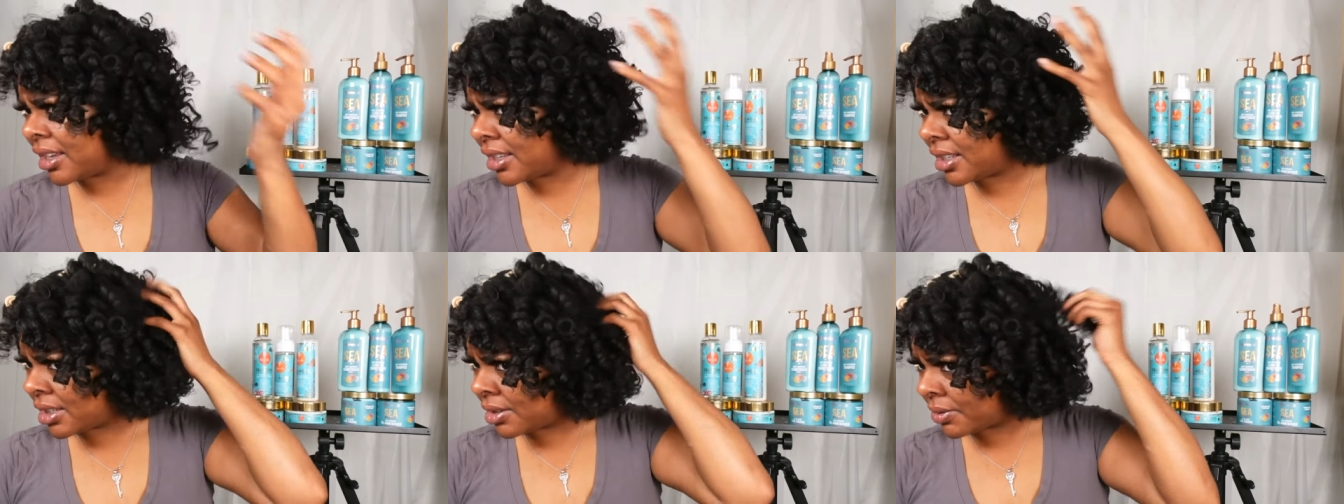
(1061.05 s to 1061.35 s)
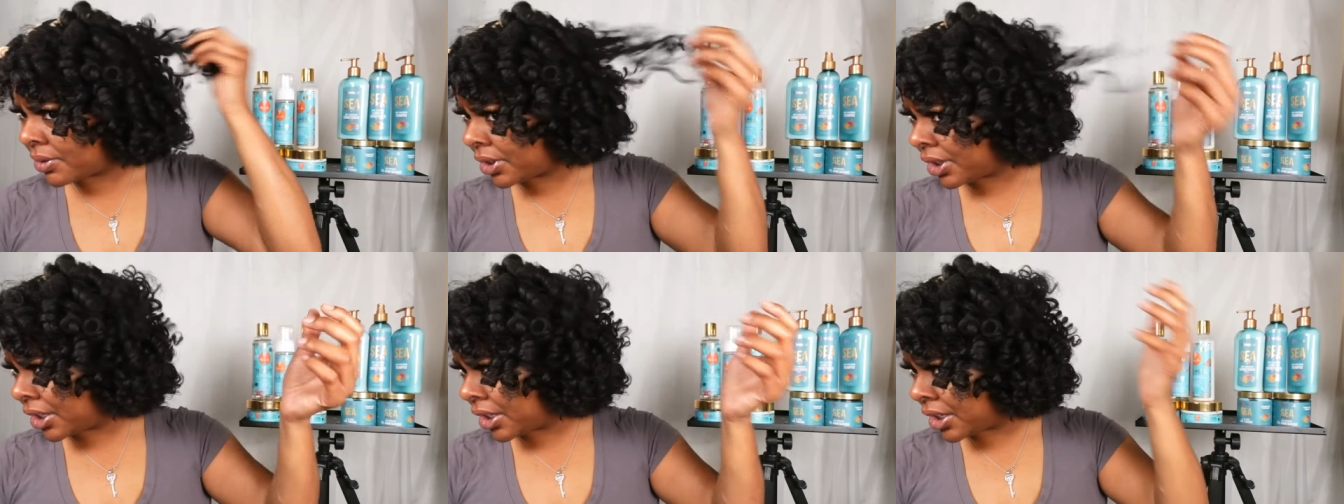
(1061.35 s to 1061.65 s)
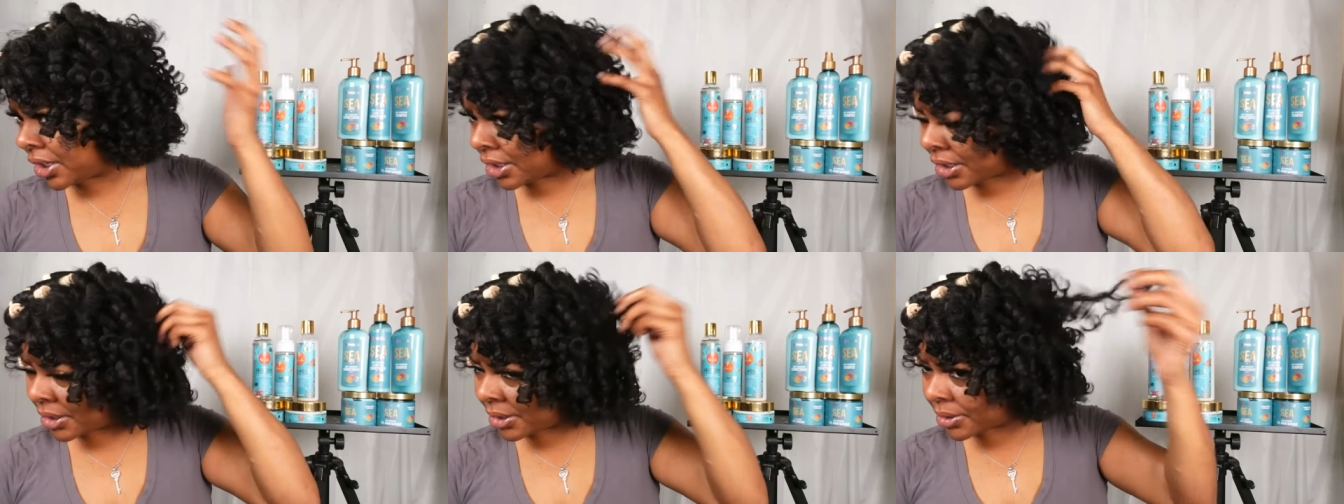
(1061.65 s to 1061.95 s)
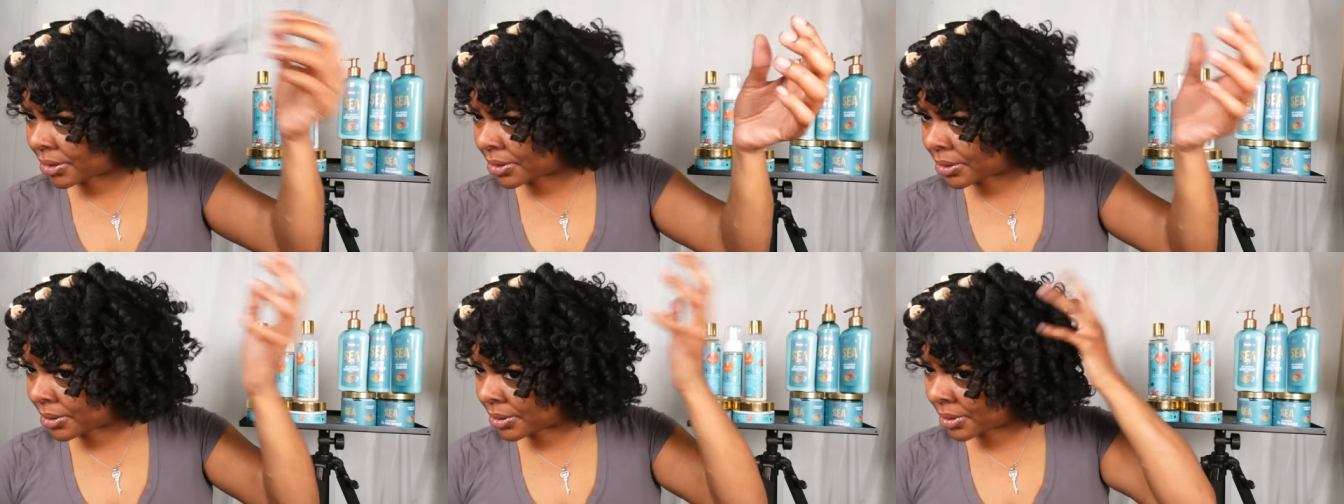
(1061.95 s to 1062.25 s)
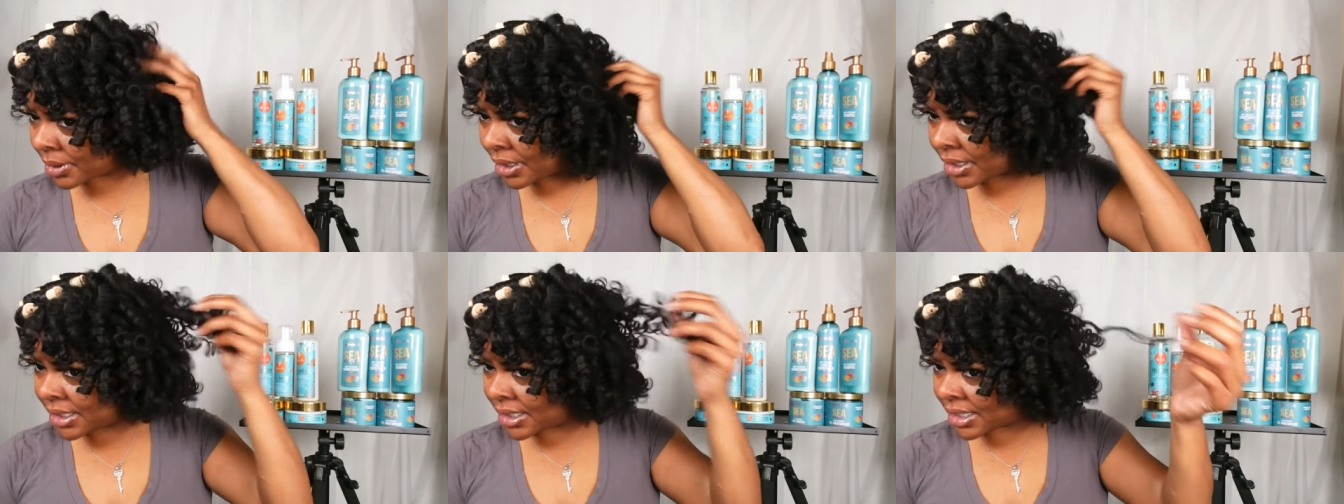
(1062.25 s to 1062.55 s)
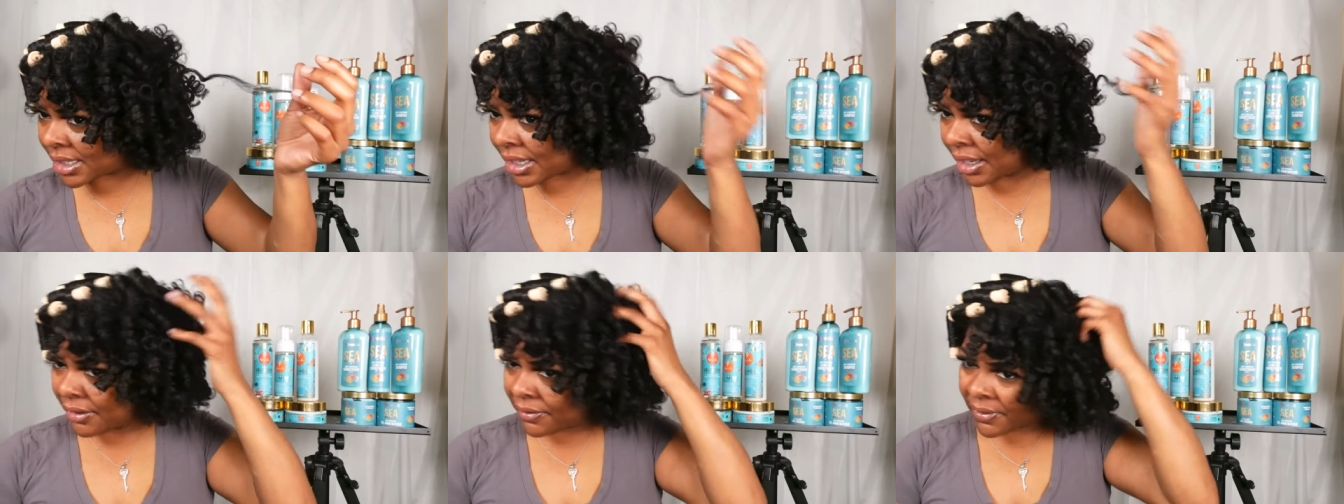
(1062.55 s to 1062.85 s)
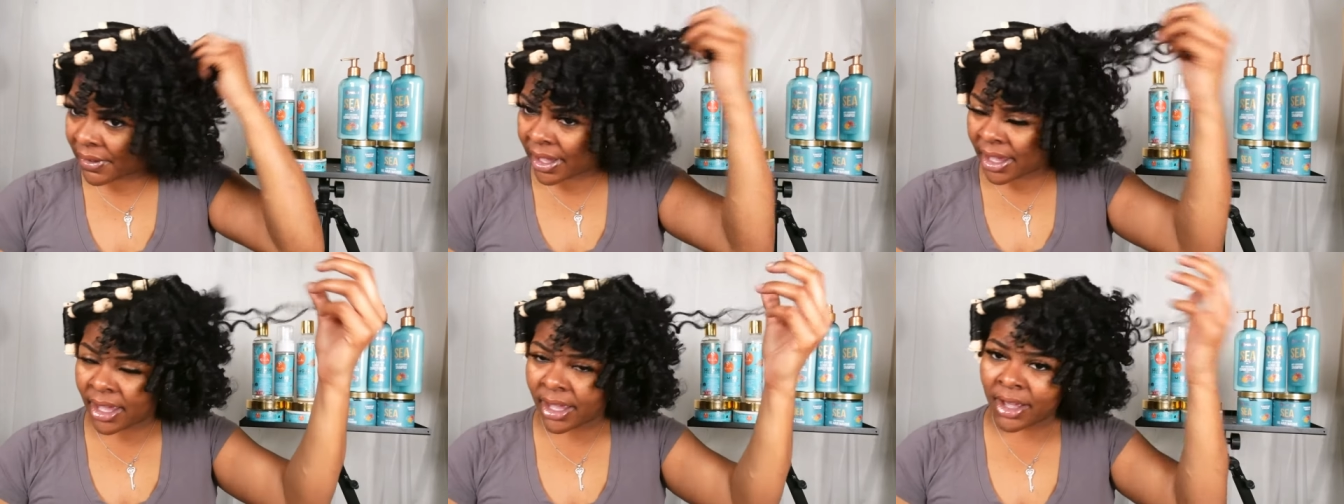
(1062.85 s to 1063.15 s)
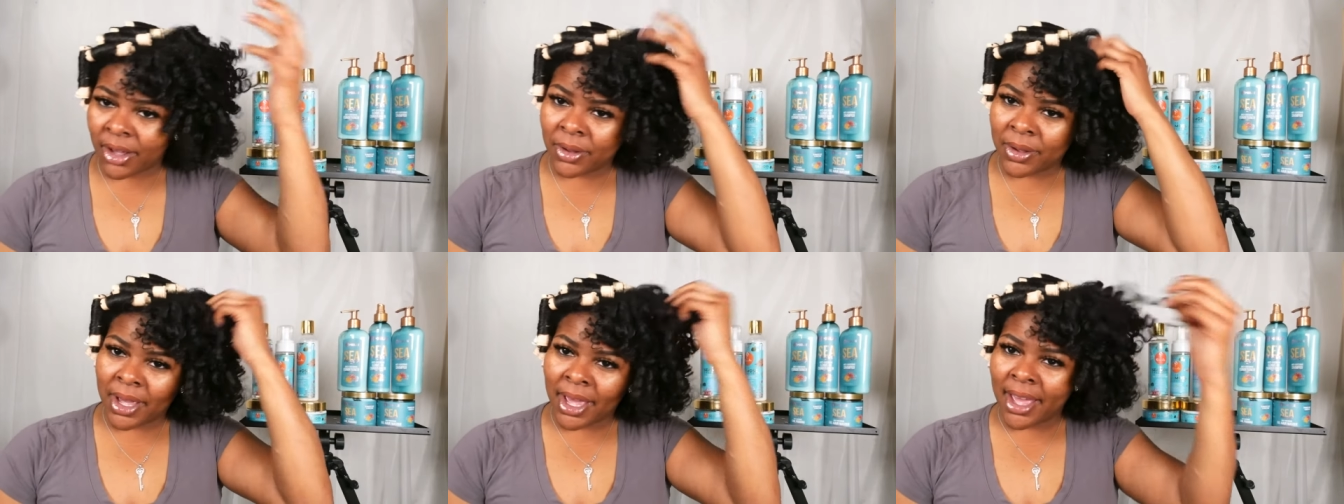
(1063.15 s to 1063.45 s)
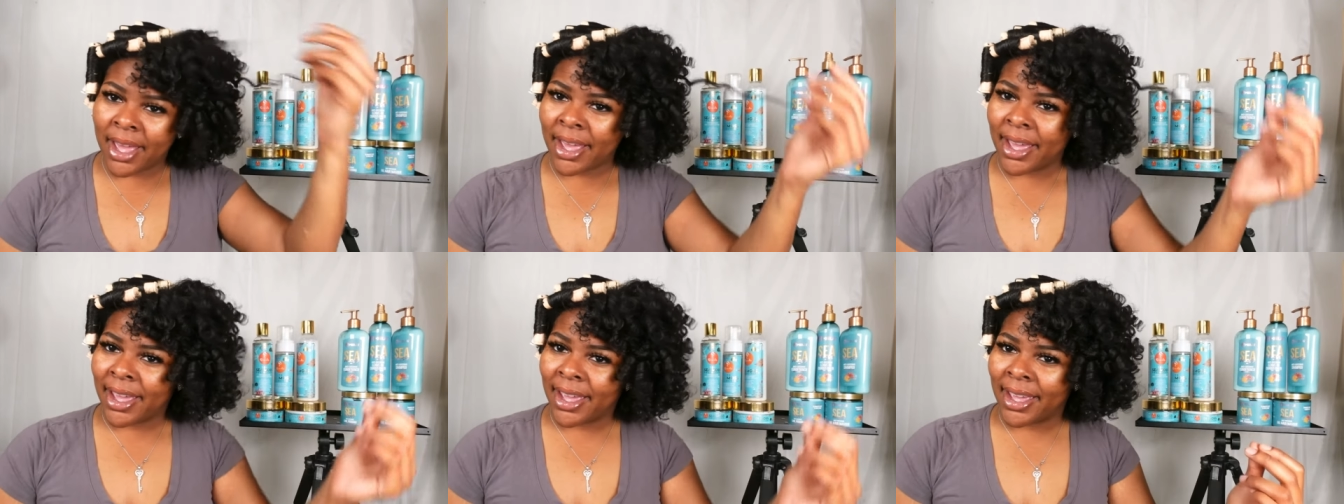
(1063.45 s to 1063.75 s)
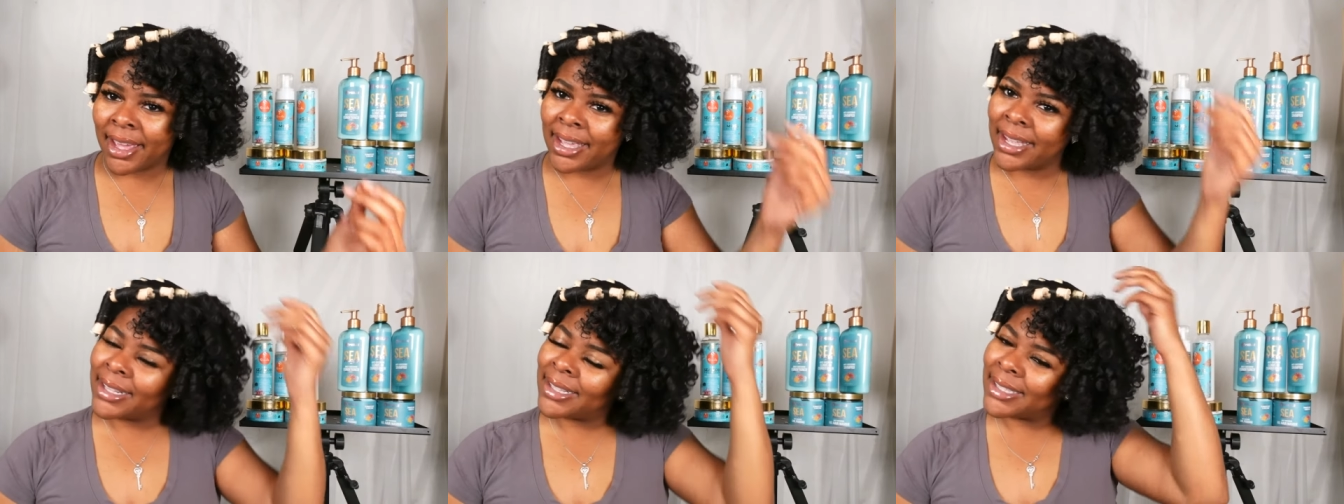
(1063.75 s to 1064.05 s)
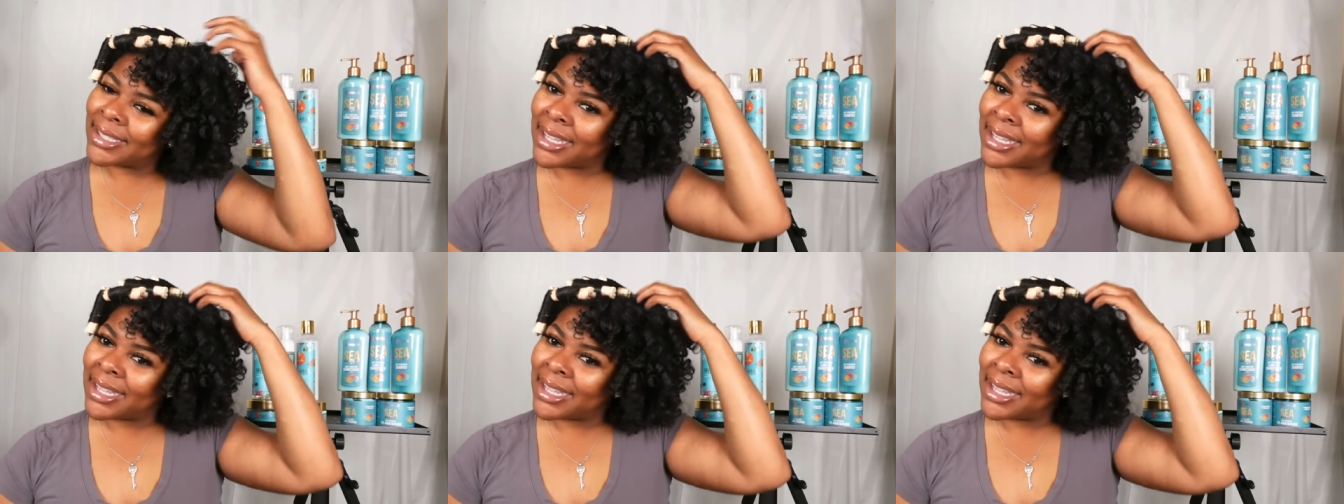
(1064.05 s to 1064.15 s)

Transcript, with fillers: is really cute it's giving okay it's